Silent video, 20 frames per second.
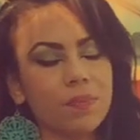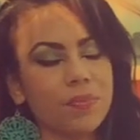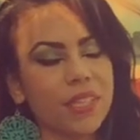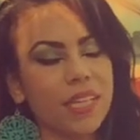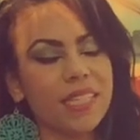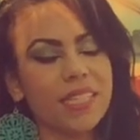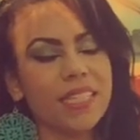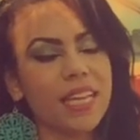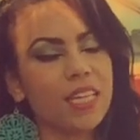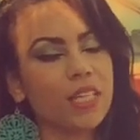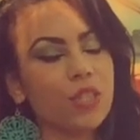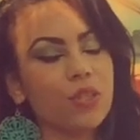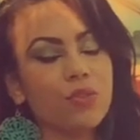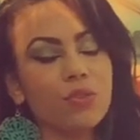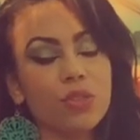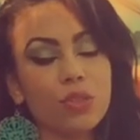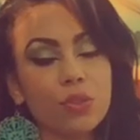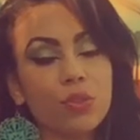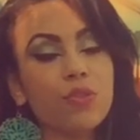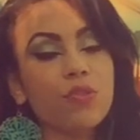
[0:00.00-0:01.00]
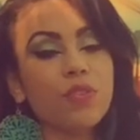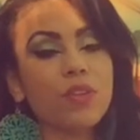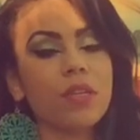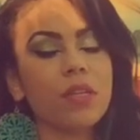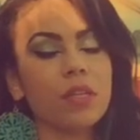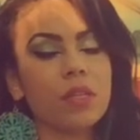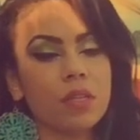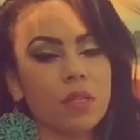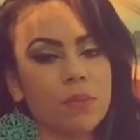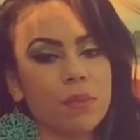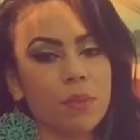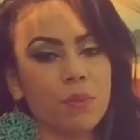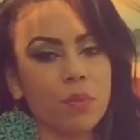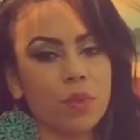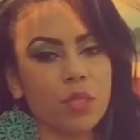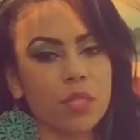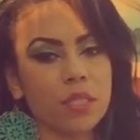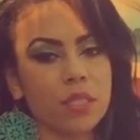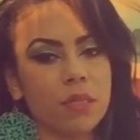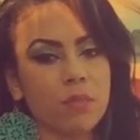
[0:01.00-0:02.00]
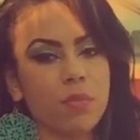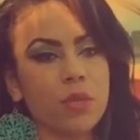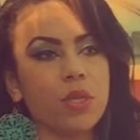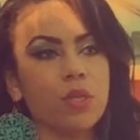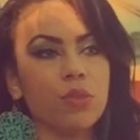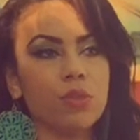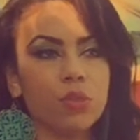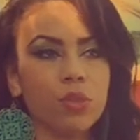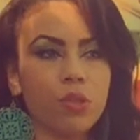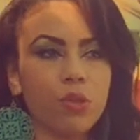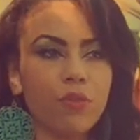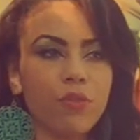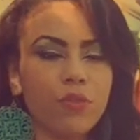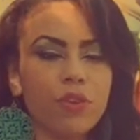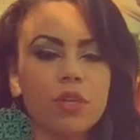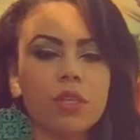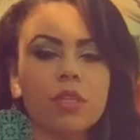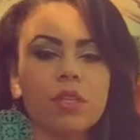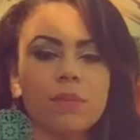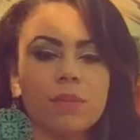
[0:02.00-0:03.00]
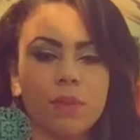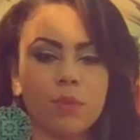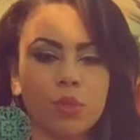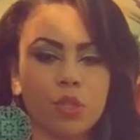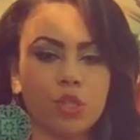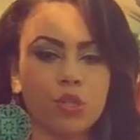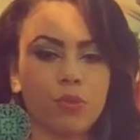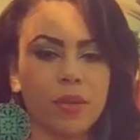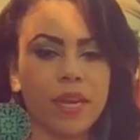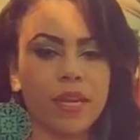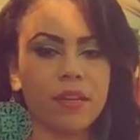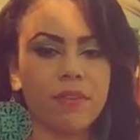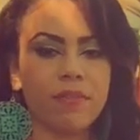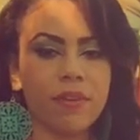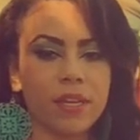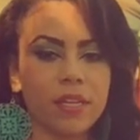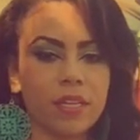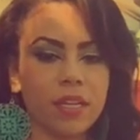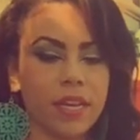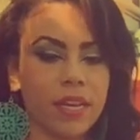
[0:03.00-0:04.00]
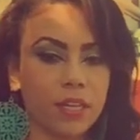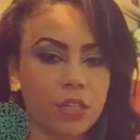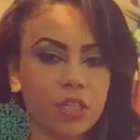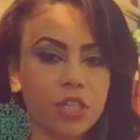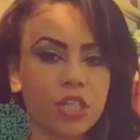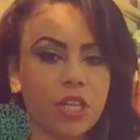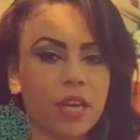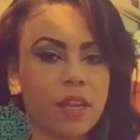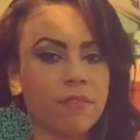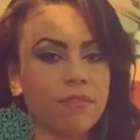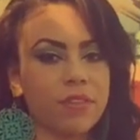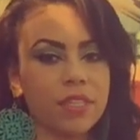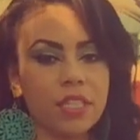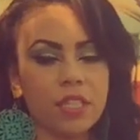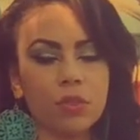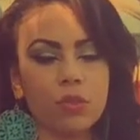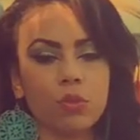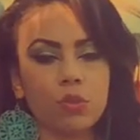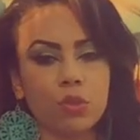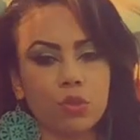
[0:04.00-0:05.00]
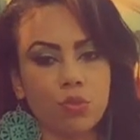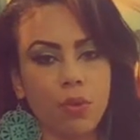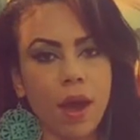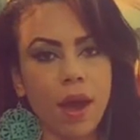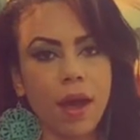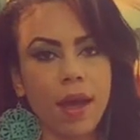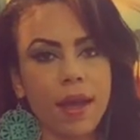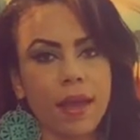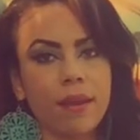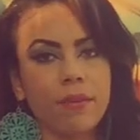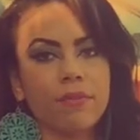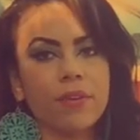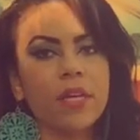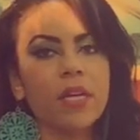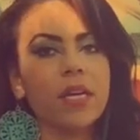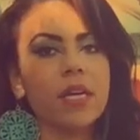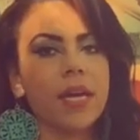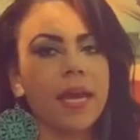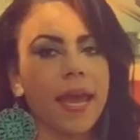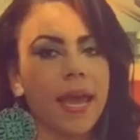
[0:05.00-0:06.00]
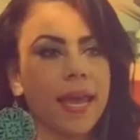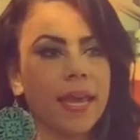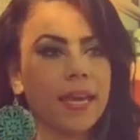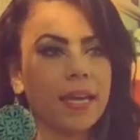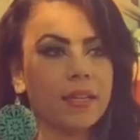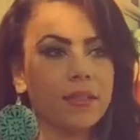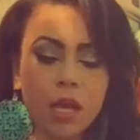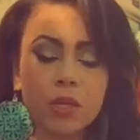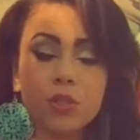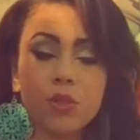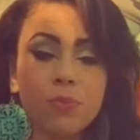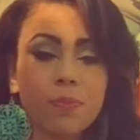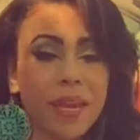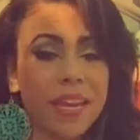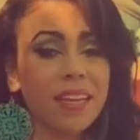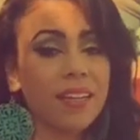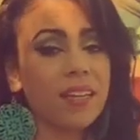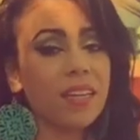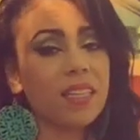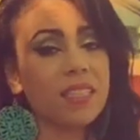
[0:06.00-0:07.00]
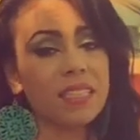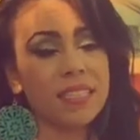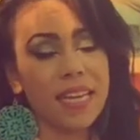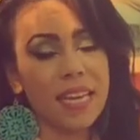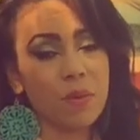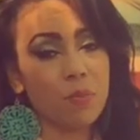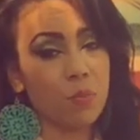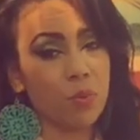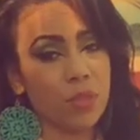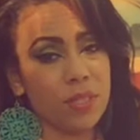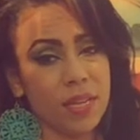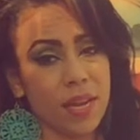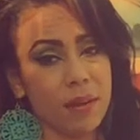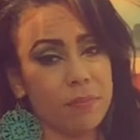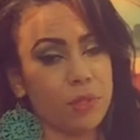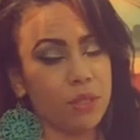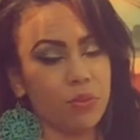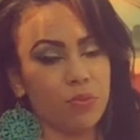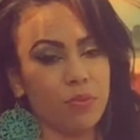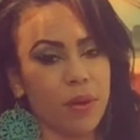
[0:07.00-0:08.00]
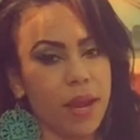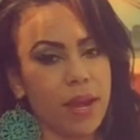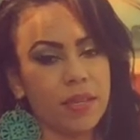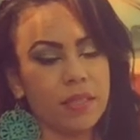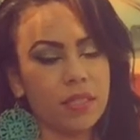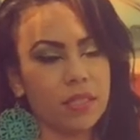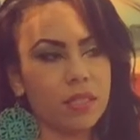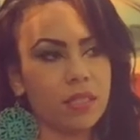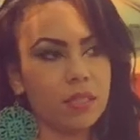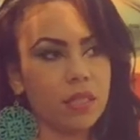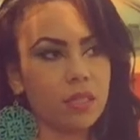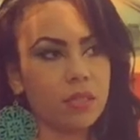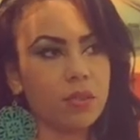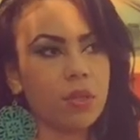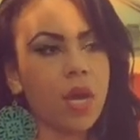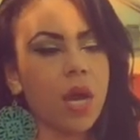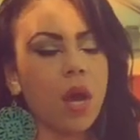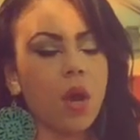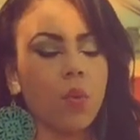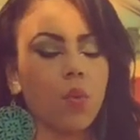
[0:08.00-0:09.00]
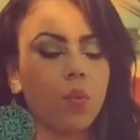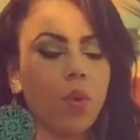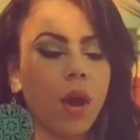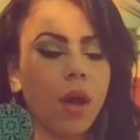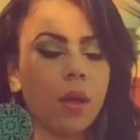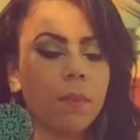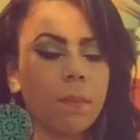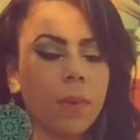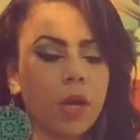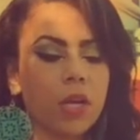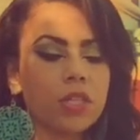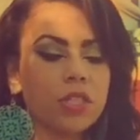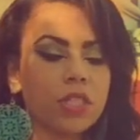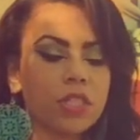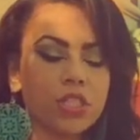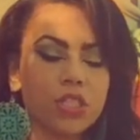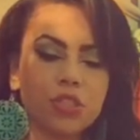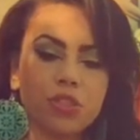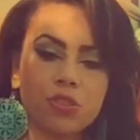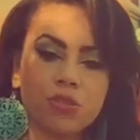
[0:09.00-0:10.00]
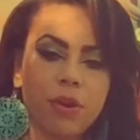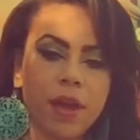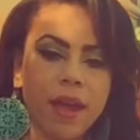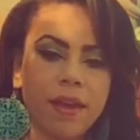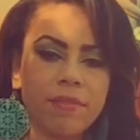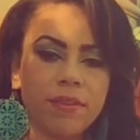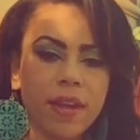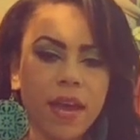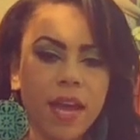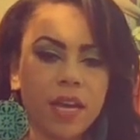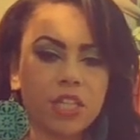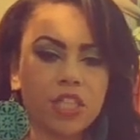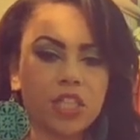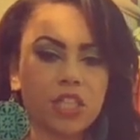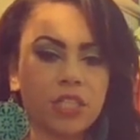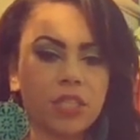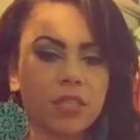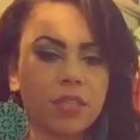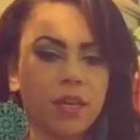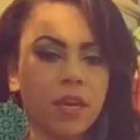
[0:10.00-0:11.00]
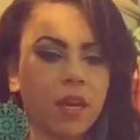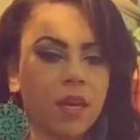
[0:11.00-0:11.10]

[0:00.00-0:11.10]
it's like you do feel a little bit more sleepy. You do feel a little bit more drained of energy and physical drive. And you may need to take more time to rest, you know. While Mars is your drive and action,